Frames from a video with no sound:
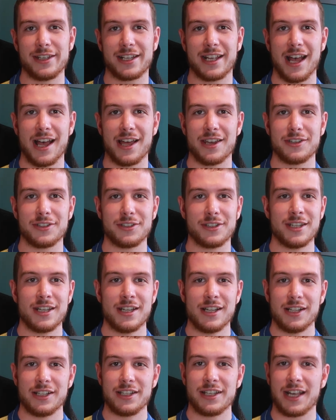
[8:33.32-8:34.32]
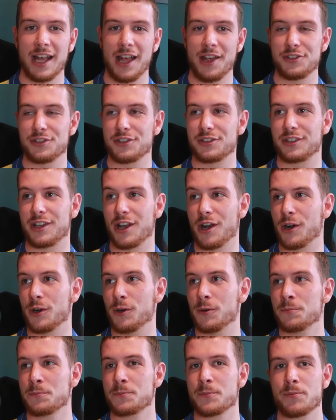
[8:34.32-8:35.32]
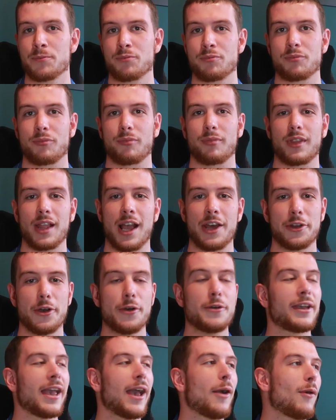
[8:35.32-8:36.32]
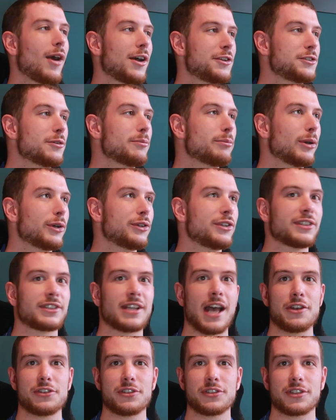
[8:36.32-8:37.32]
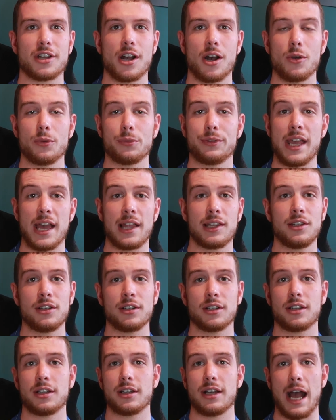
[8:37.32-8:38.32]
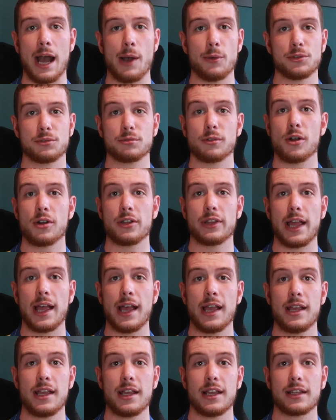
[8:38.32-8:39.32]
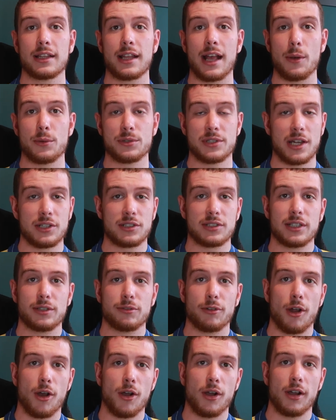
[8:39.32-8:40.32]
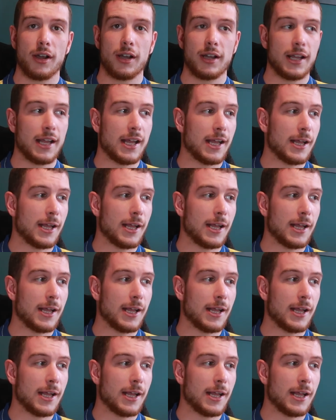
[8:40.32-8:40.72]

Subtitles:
can't just go. I don't get why some pundits can't just go, yeah, look, I was wrong there. I was actually wrong.